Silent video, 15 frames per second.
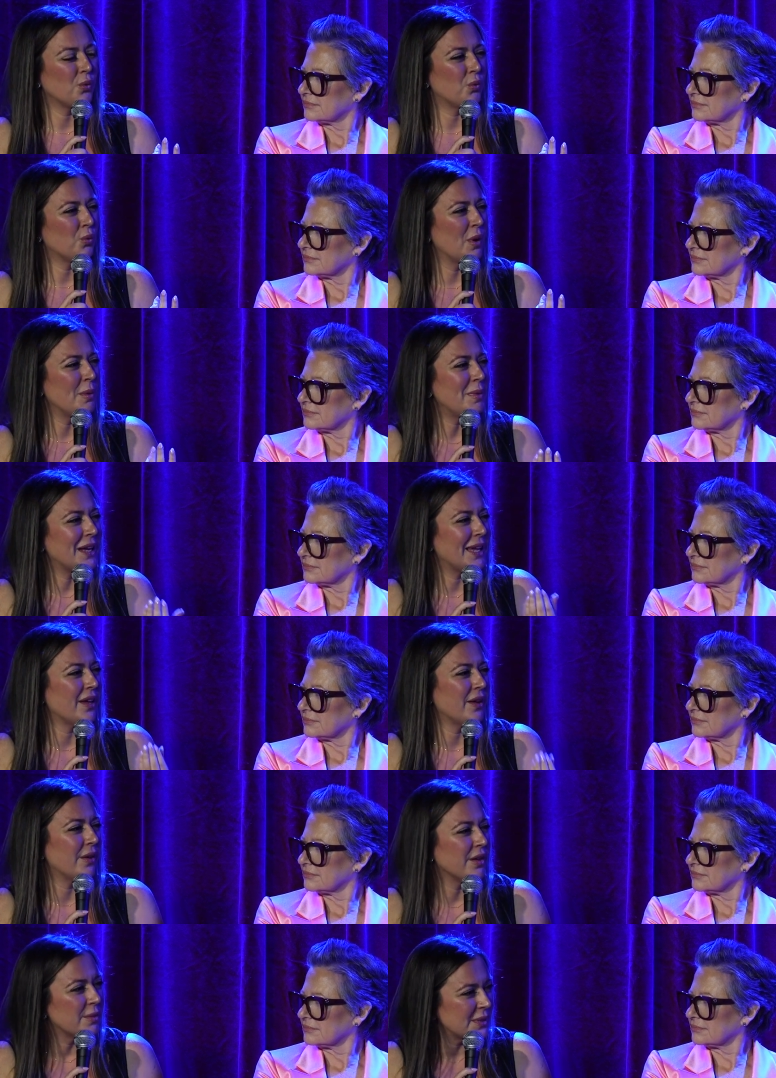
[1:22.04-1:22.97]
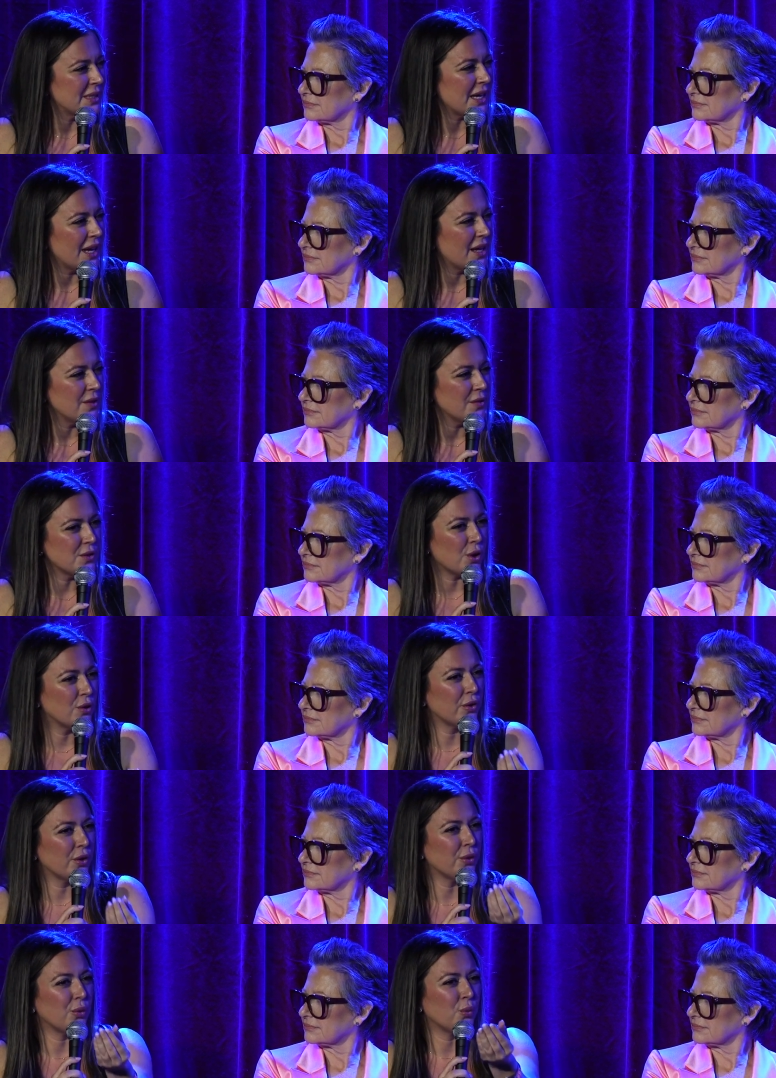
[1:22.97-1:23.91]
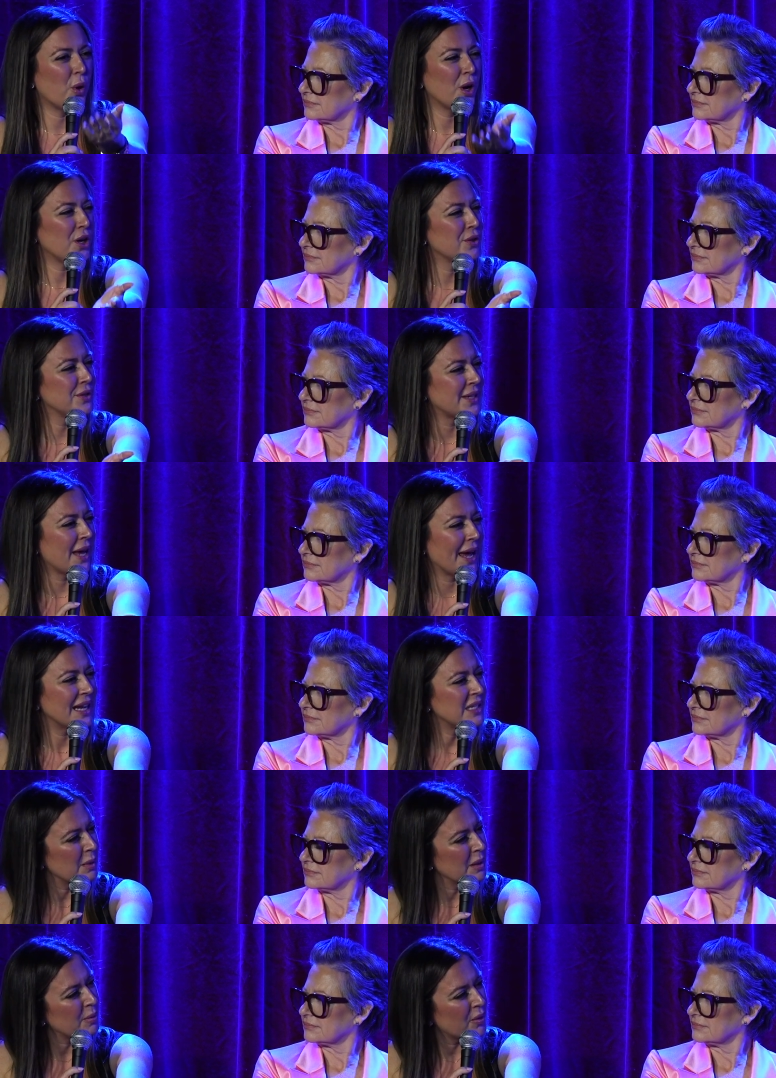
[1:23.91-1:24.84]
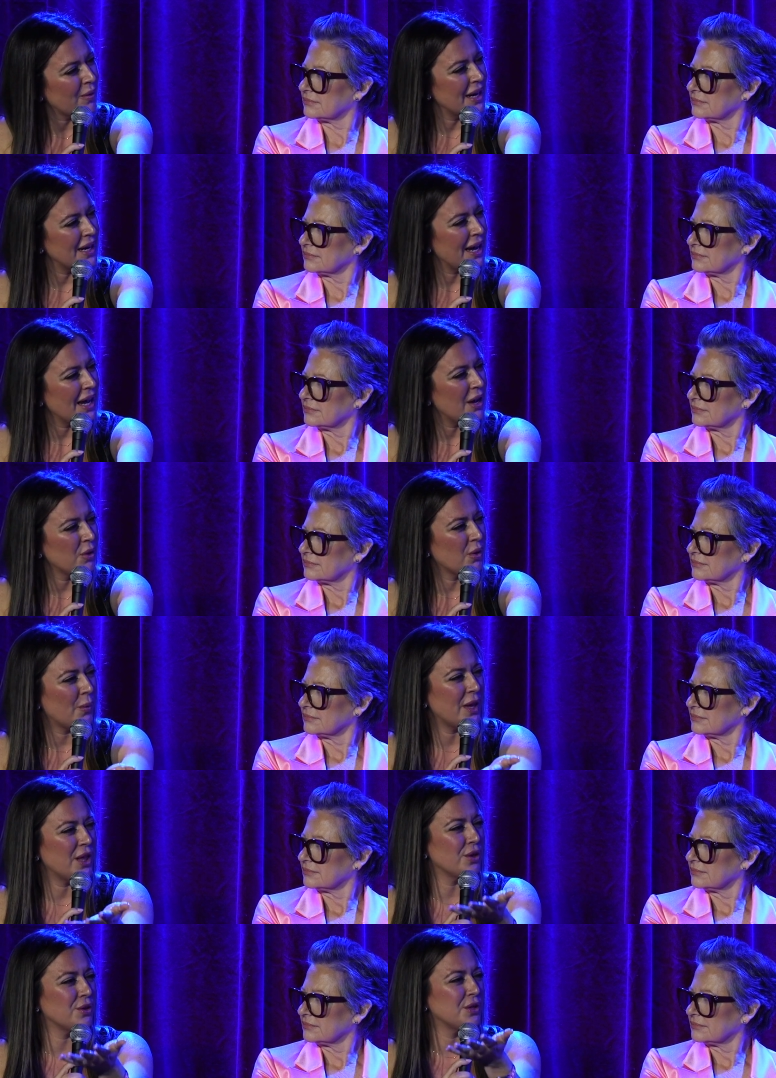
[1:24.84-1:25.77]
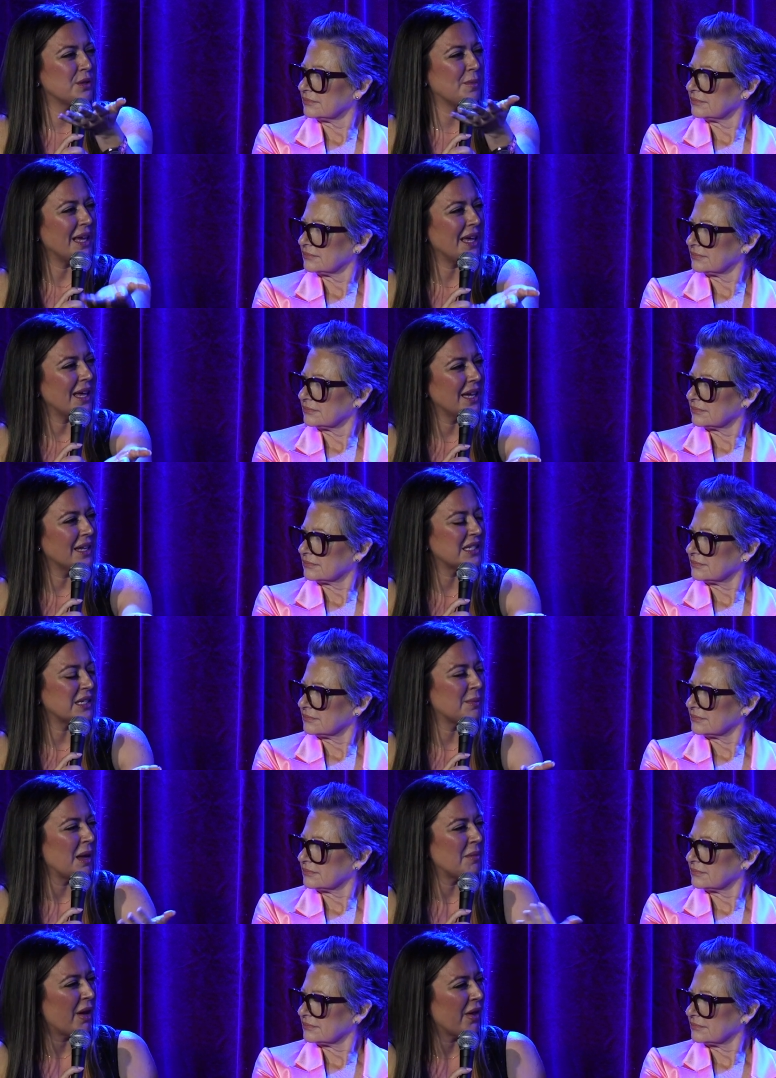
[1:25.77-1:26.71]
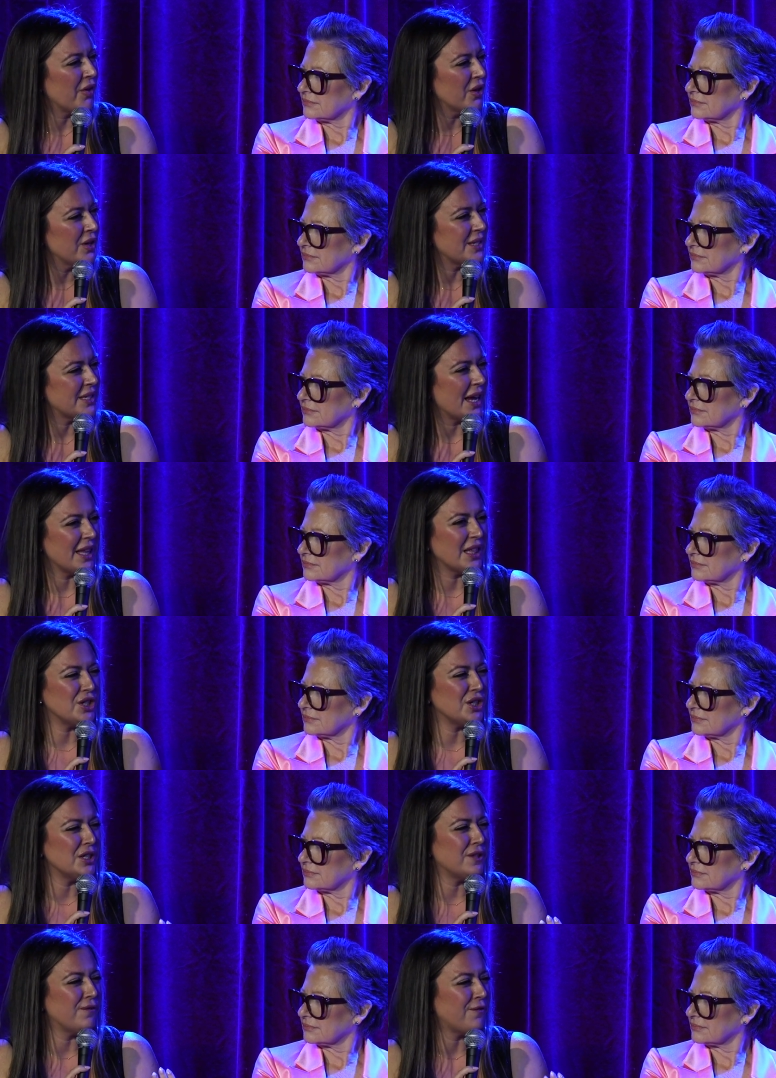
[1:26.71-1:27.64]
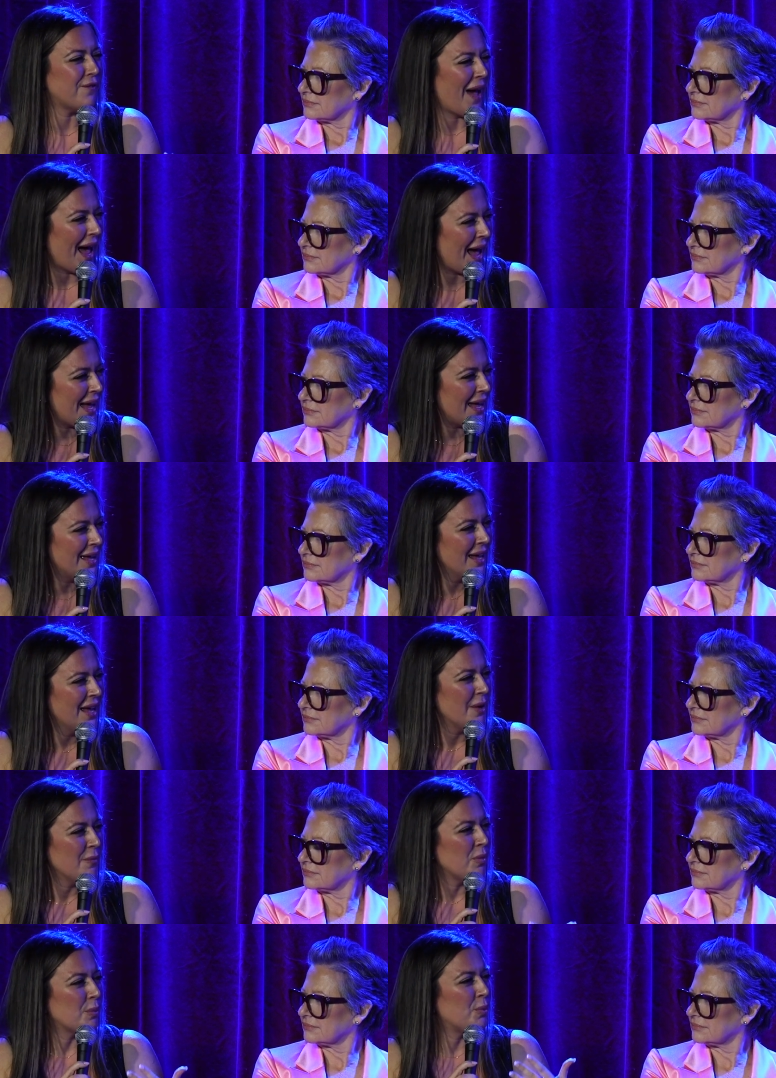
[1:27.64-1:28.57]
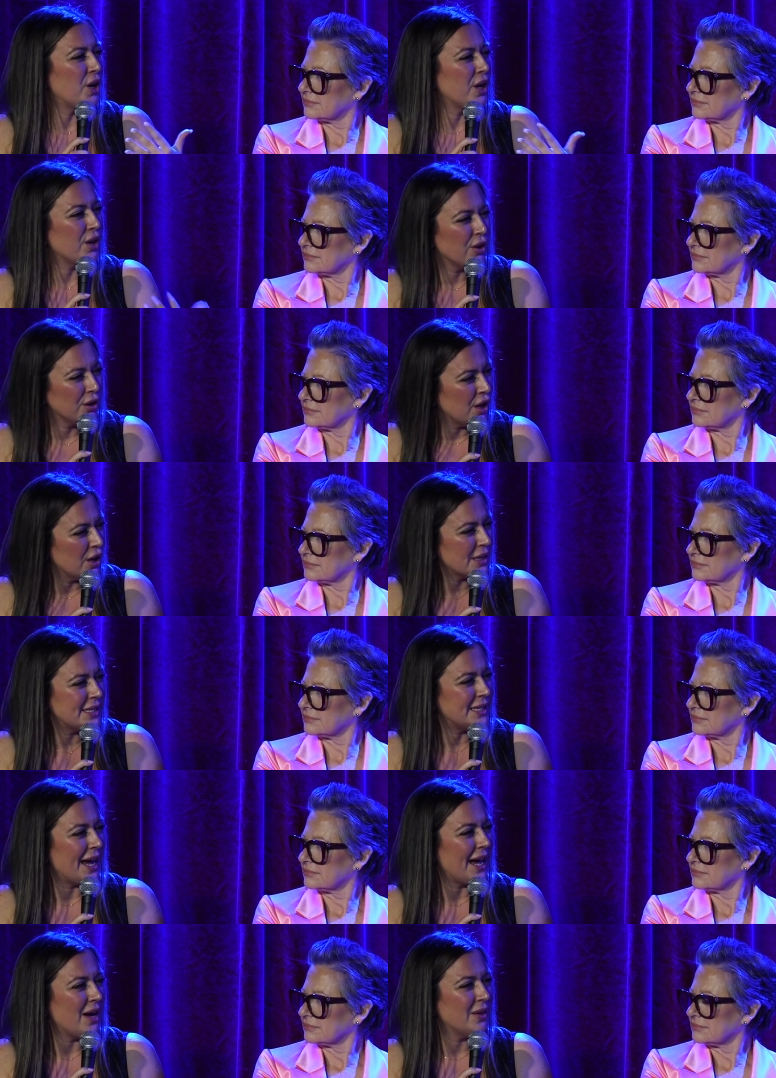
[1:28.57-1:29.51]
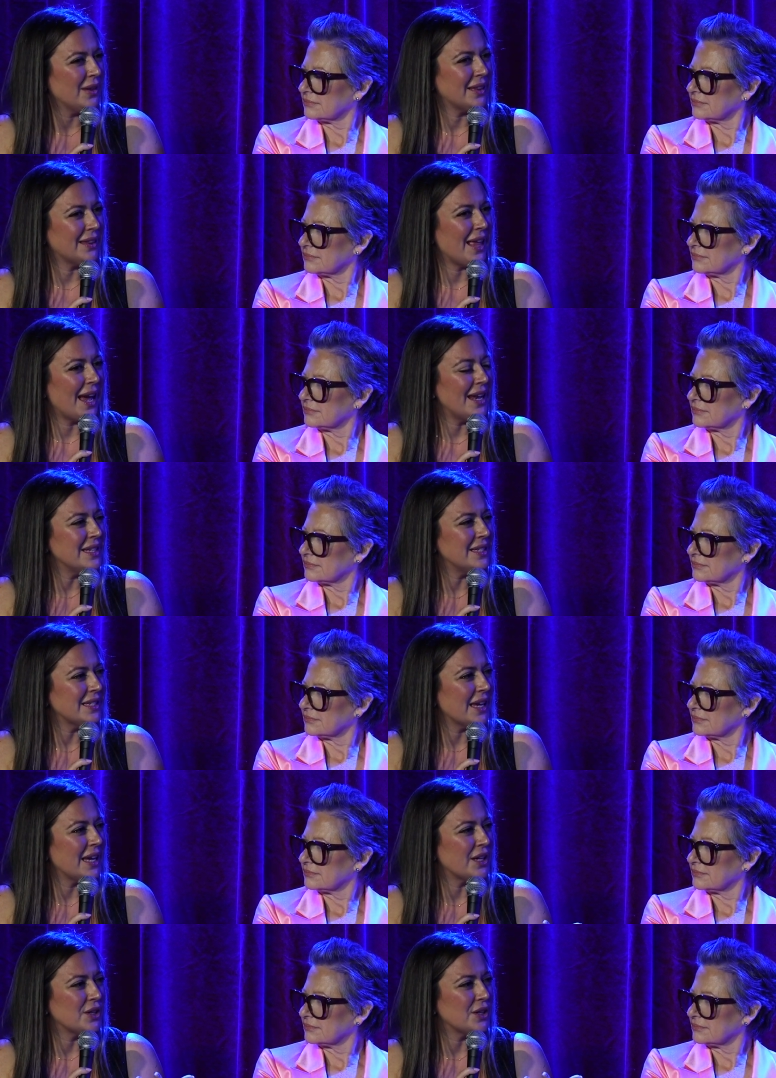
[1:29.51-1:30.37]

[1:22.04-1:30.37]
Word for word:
Speaker 1: women kill themselves over what you're saying to people right now, the way that you're speaking to my mother, saying that she's fat, putting her looks down, that is like